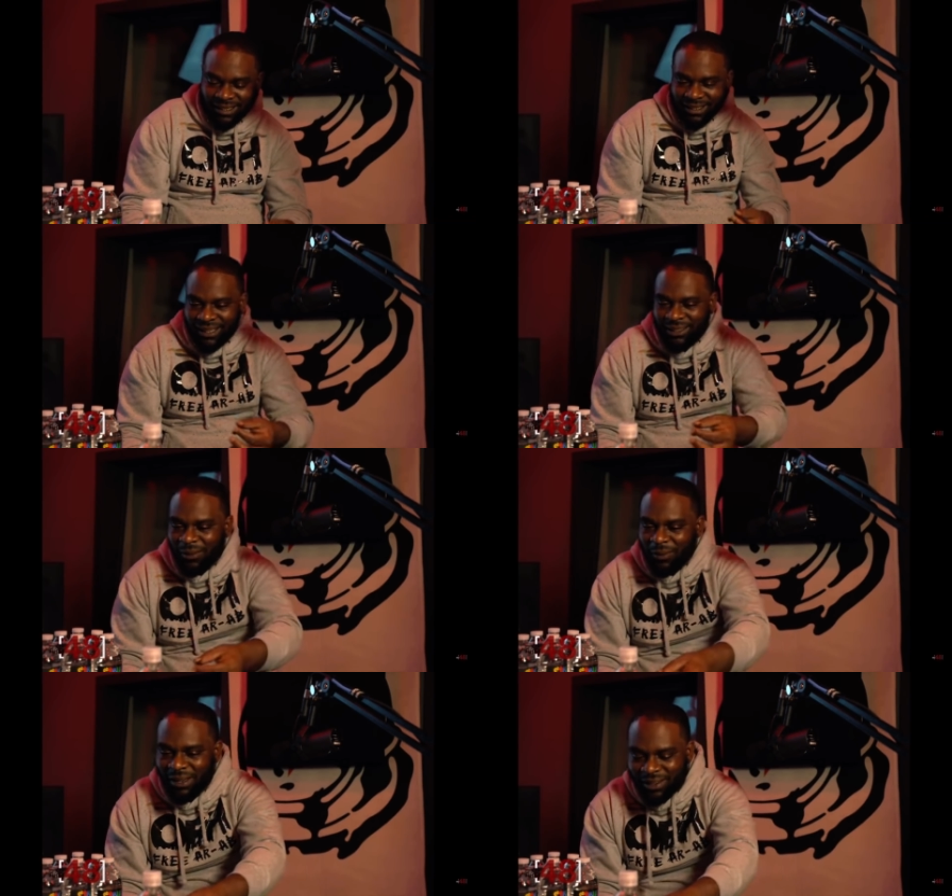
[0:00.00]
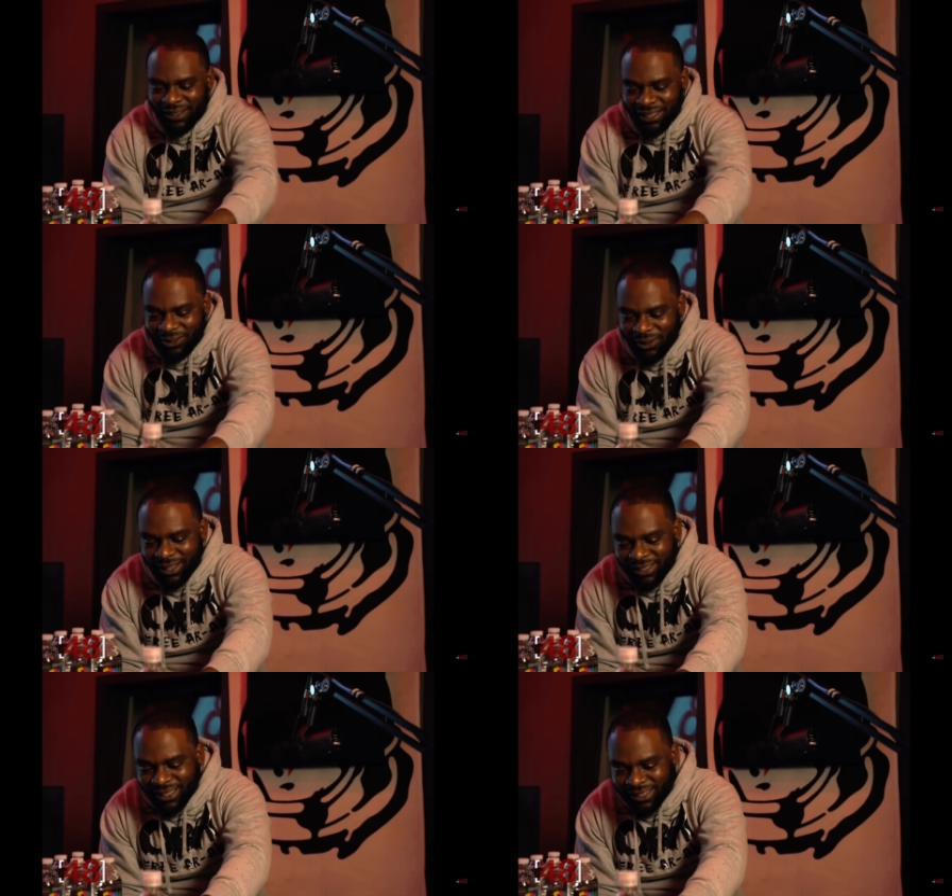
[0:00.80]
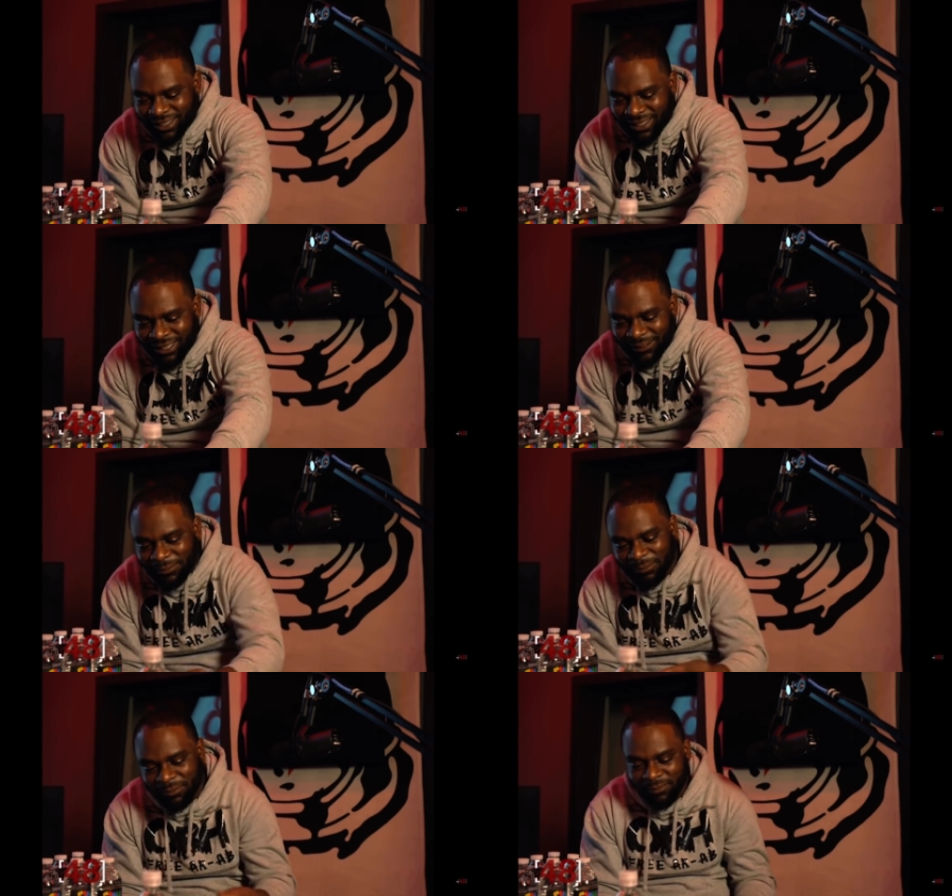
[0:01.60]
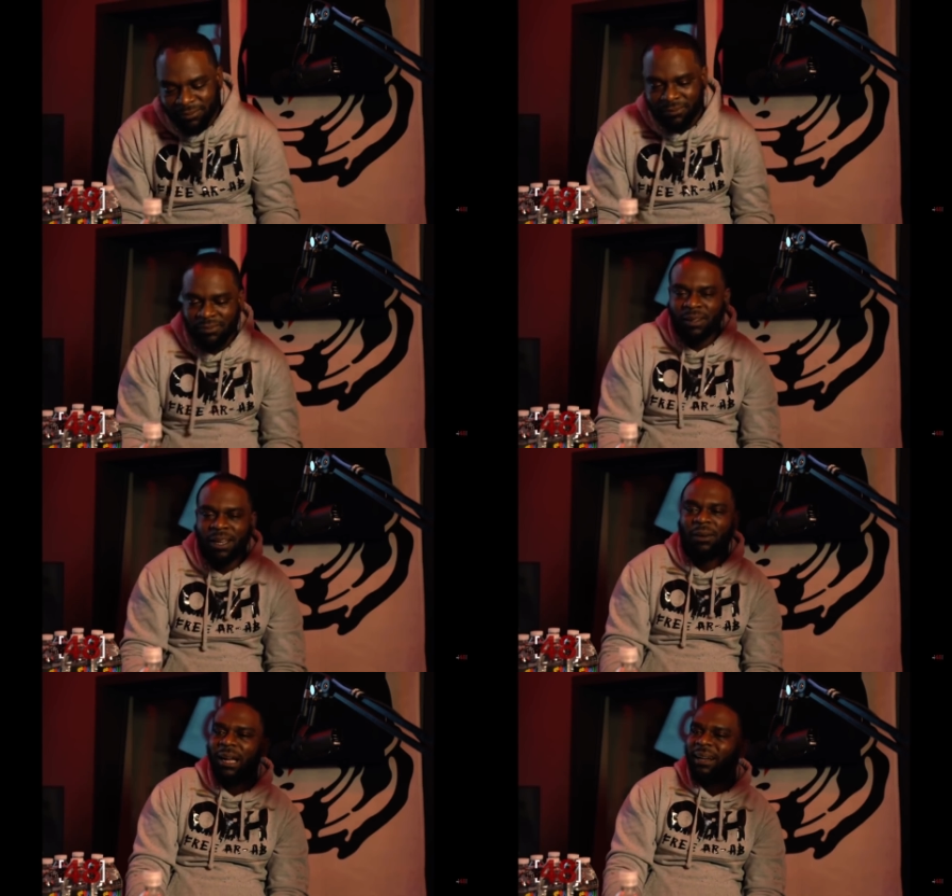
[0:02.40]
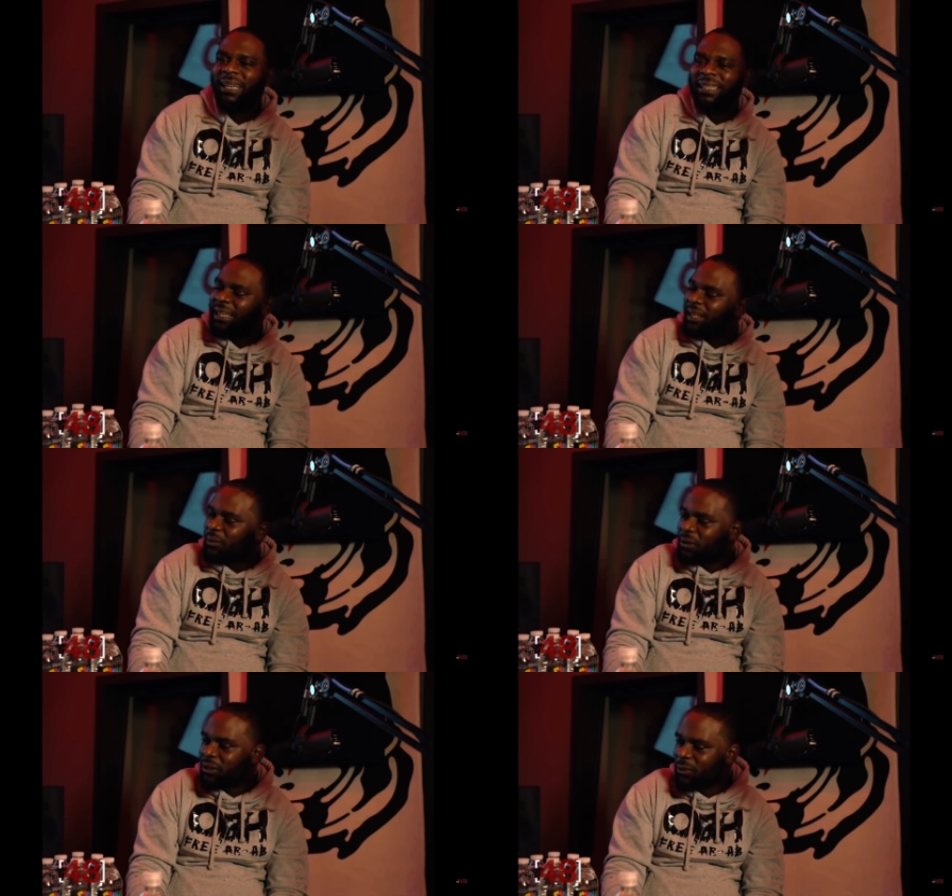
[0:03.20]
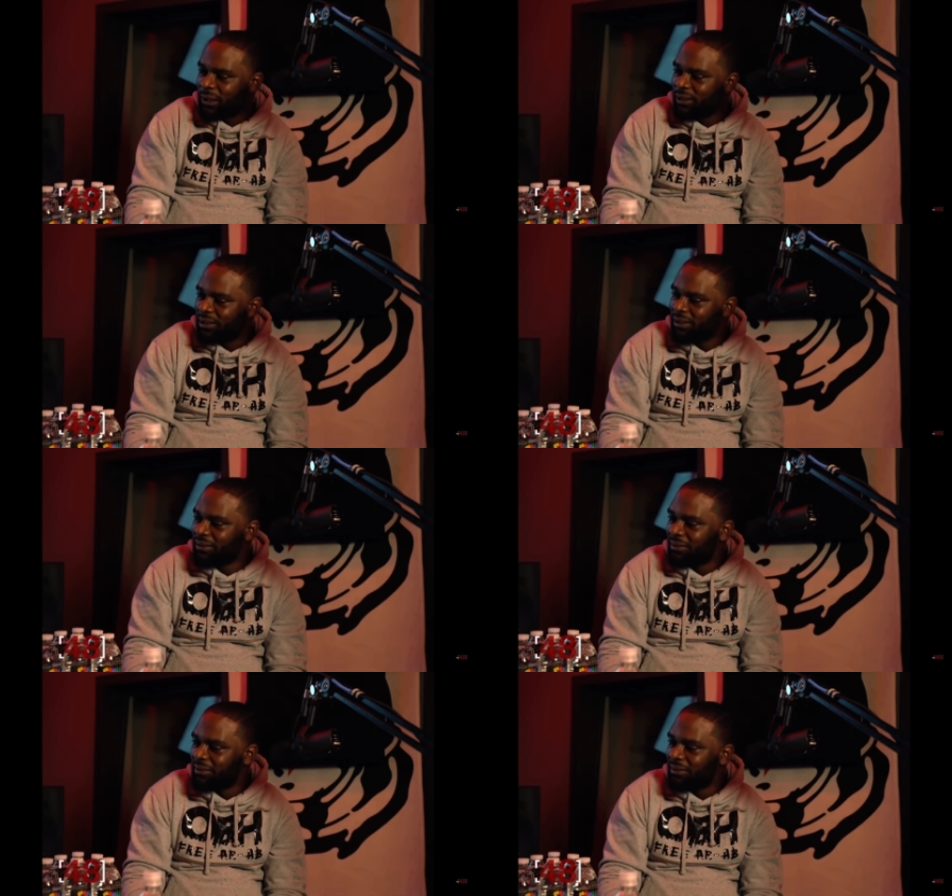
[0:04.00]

I thought we already knew that. See, that's the thing. So I didn't think it was a question.